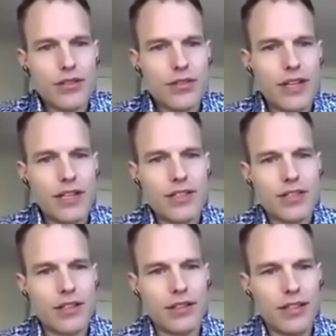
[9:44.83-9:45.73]
So that's
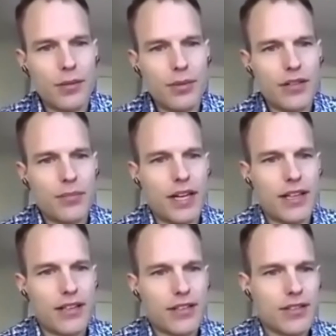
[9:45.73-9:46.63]
a little bit of
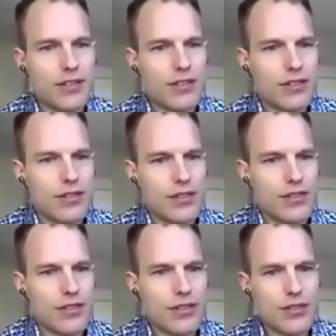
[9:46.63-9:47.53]
my
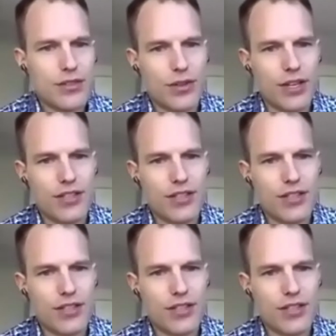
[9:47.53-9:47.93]
story